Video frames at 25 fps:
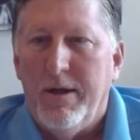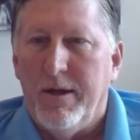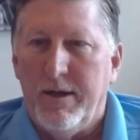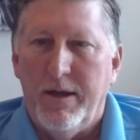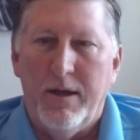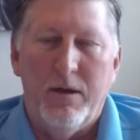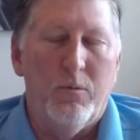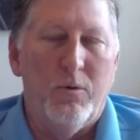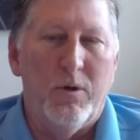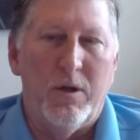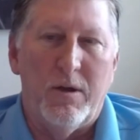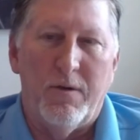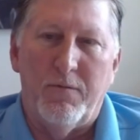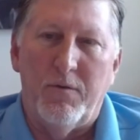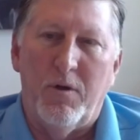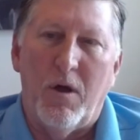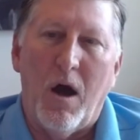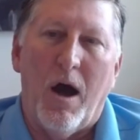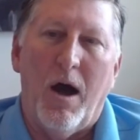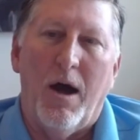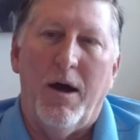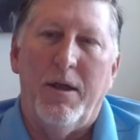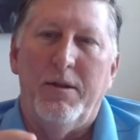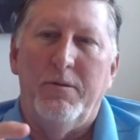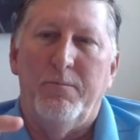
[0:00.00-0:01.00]
it would have
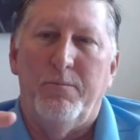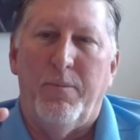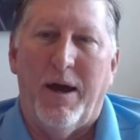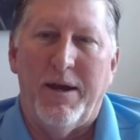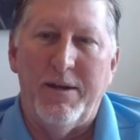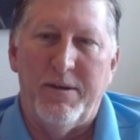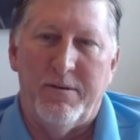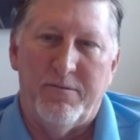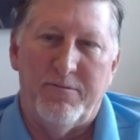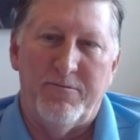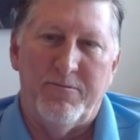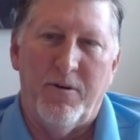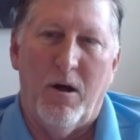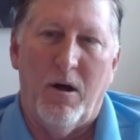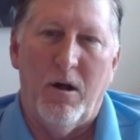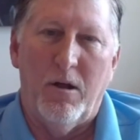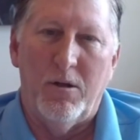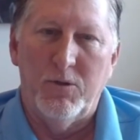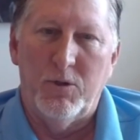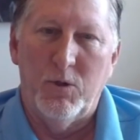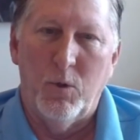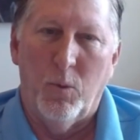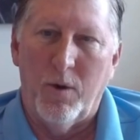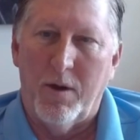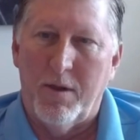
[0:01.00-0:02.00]
gone by
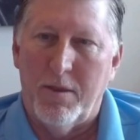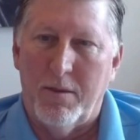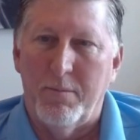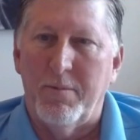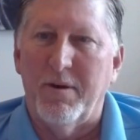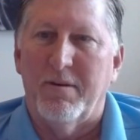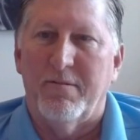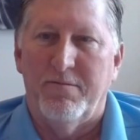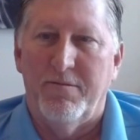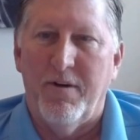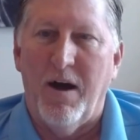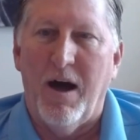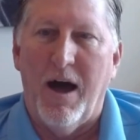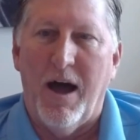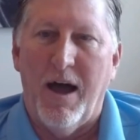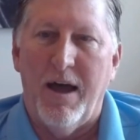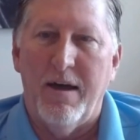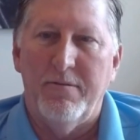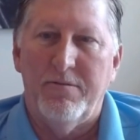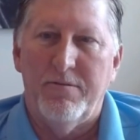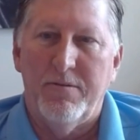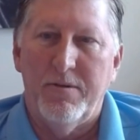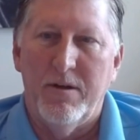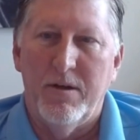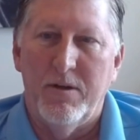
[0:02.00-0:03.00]
default to one of the big five.
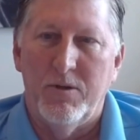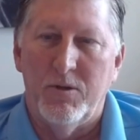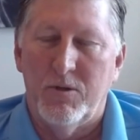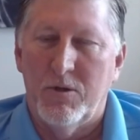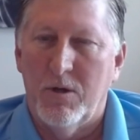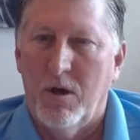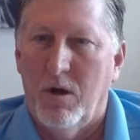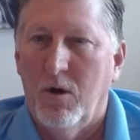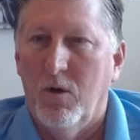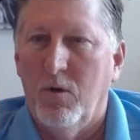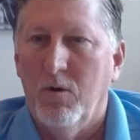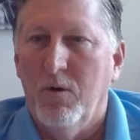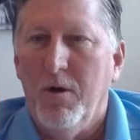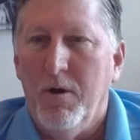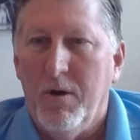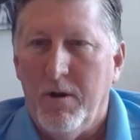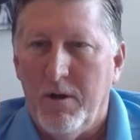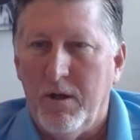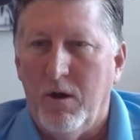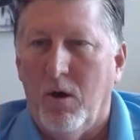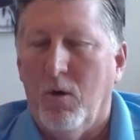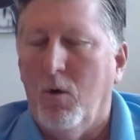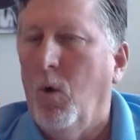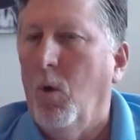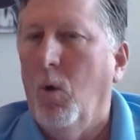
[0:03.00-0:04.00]
And so,
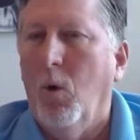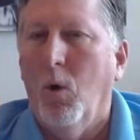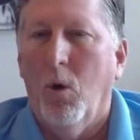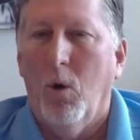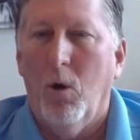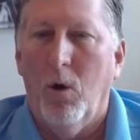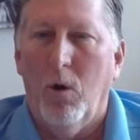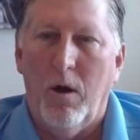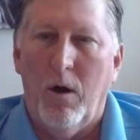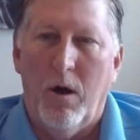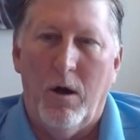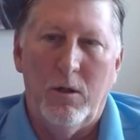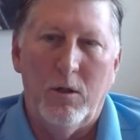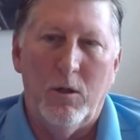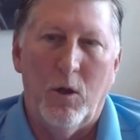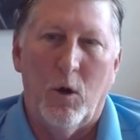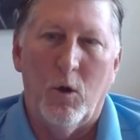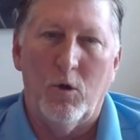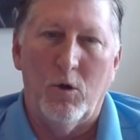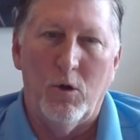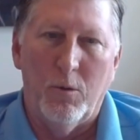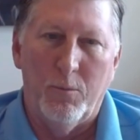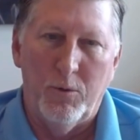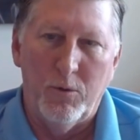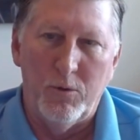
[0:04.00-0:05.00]
or a
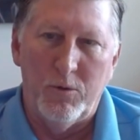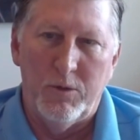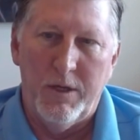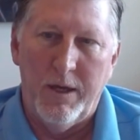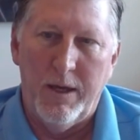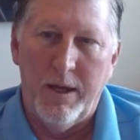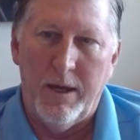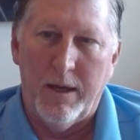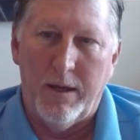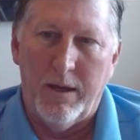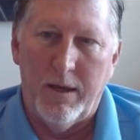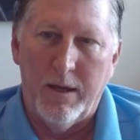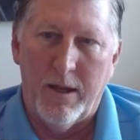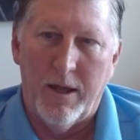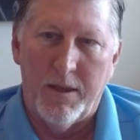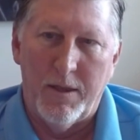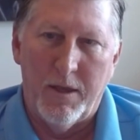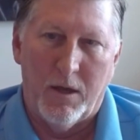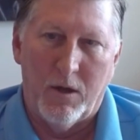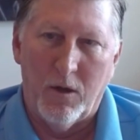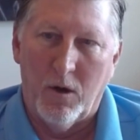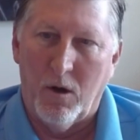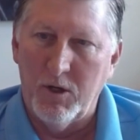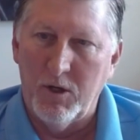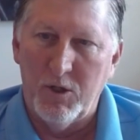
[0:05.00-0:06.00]
local boutique. And I
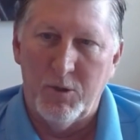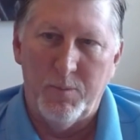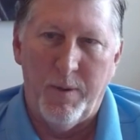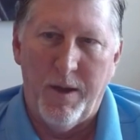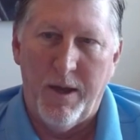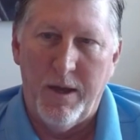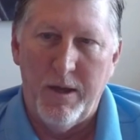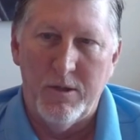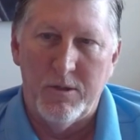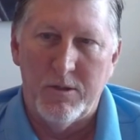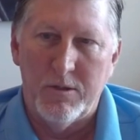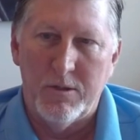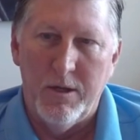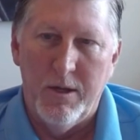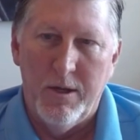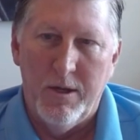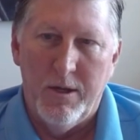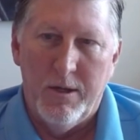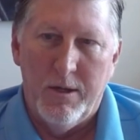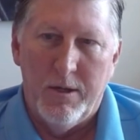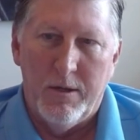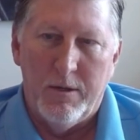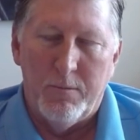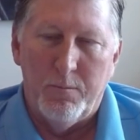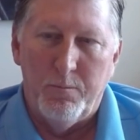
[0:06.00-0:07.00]
think in our
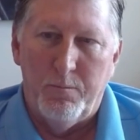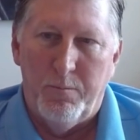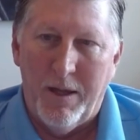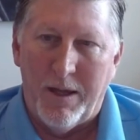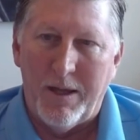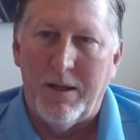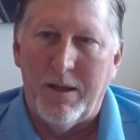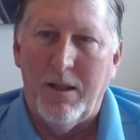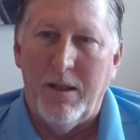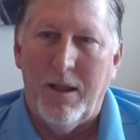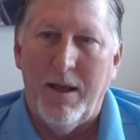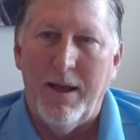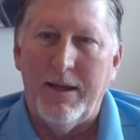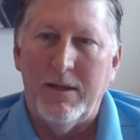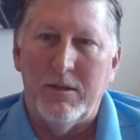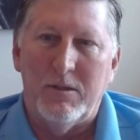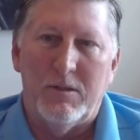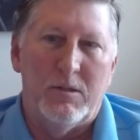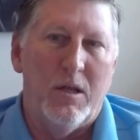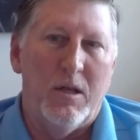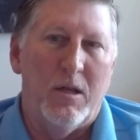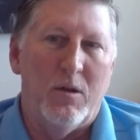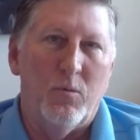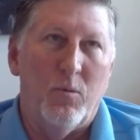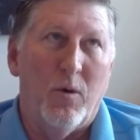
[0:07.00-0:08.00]
space, big clients
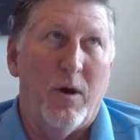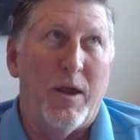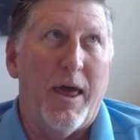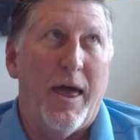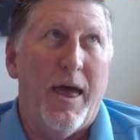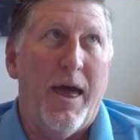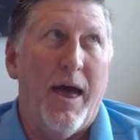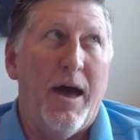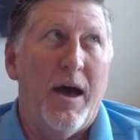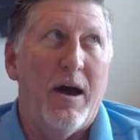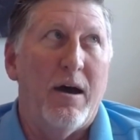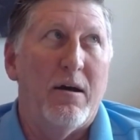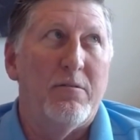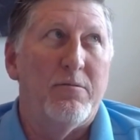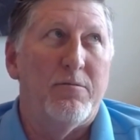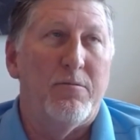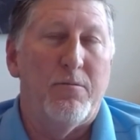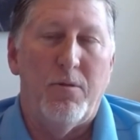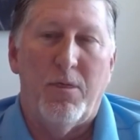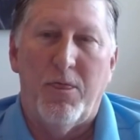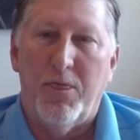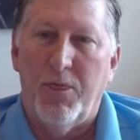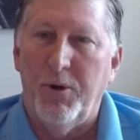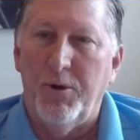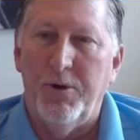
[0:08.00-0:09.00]
didn't want to have
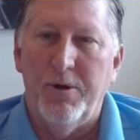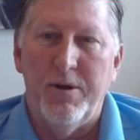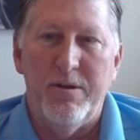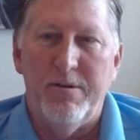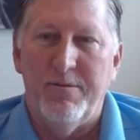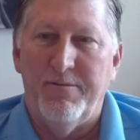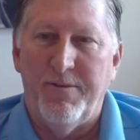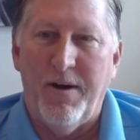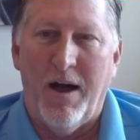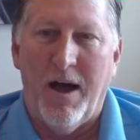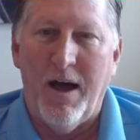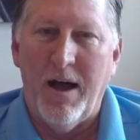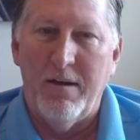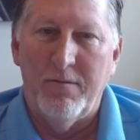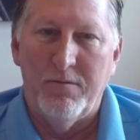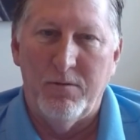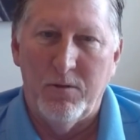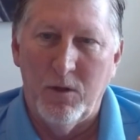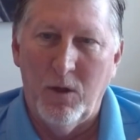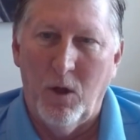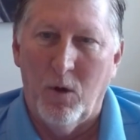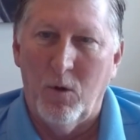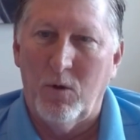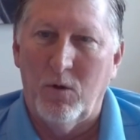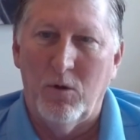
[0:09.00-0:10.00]
35
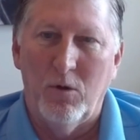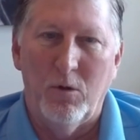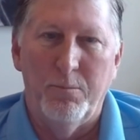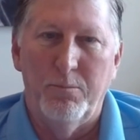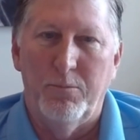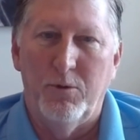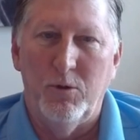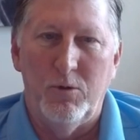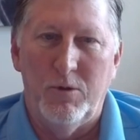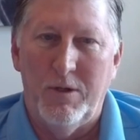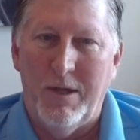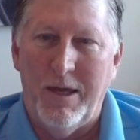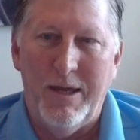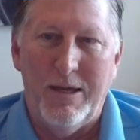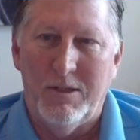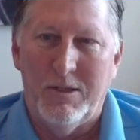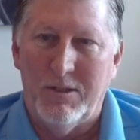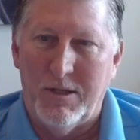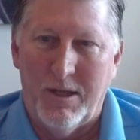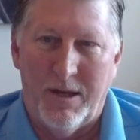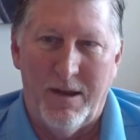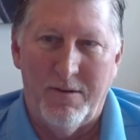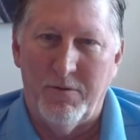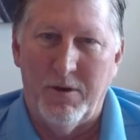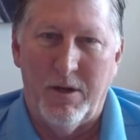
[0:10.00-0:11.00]
local boutiques
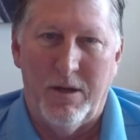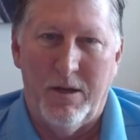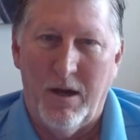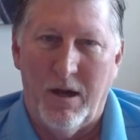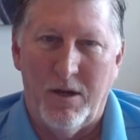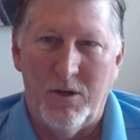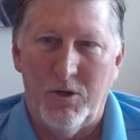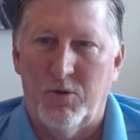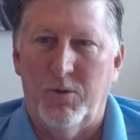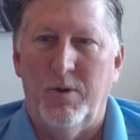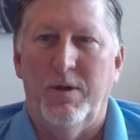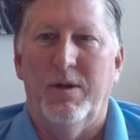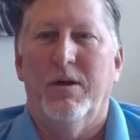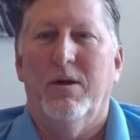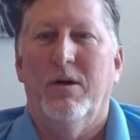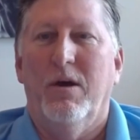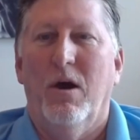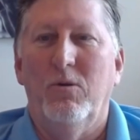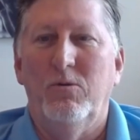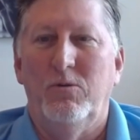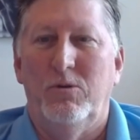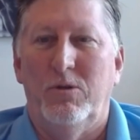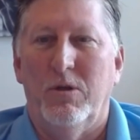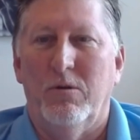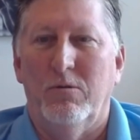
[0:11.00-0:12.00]
in every country to
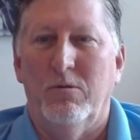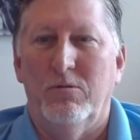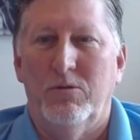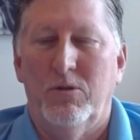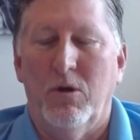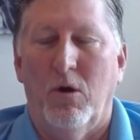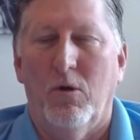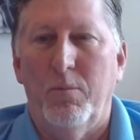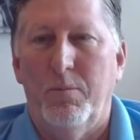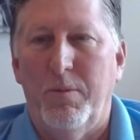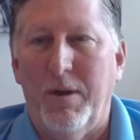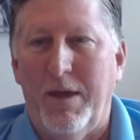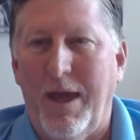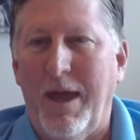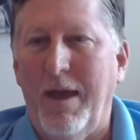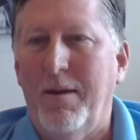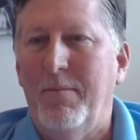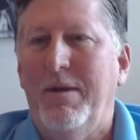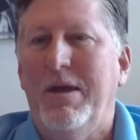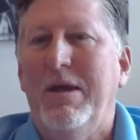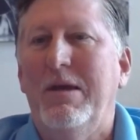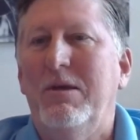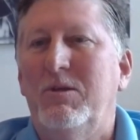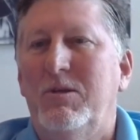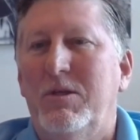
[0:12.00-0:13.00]
go to. So it became
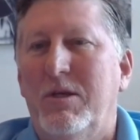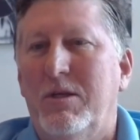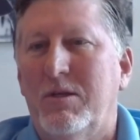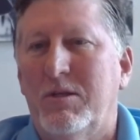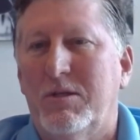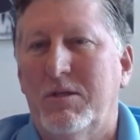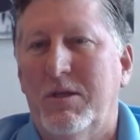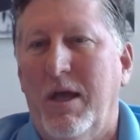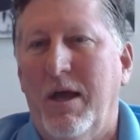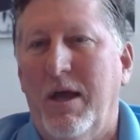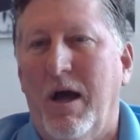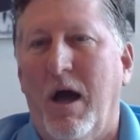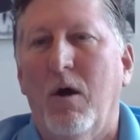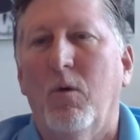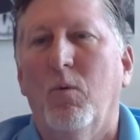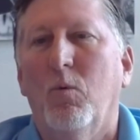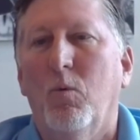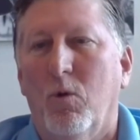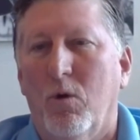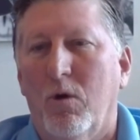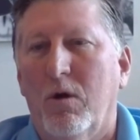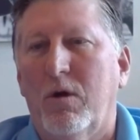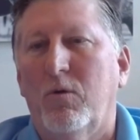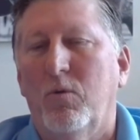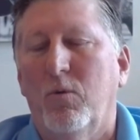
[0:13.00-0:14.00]
easy to say, I'll
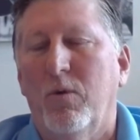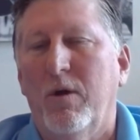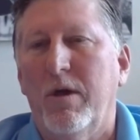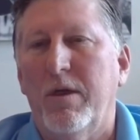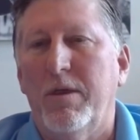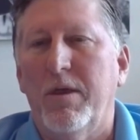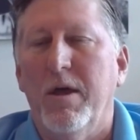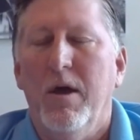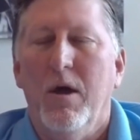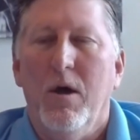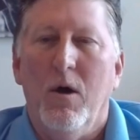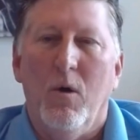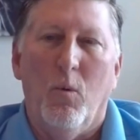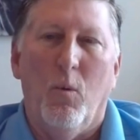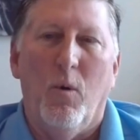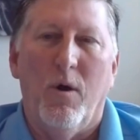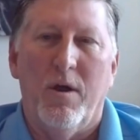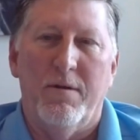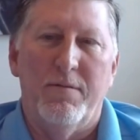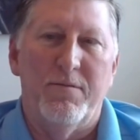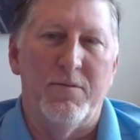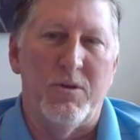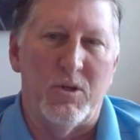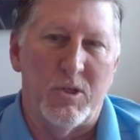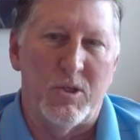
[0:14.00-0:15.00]
work with one
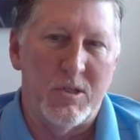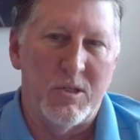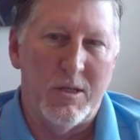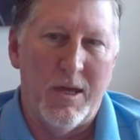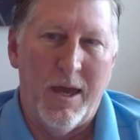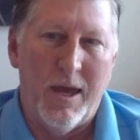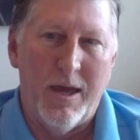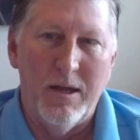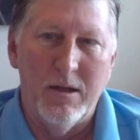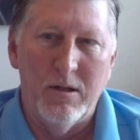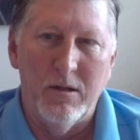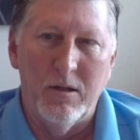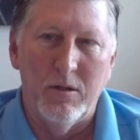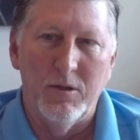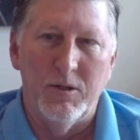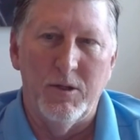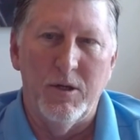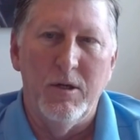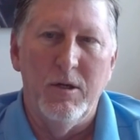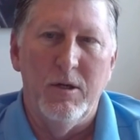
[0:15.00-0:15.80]
of the scaled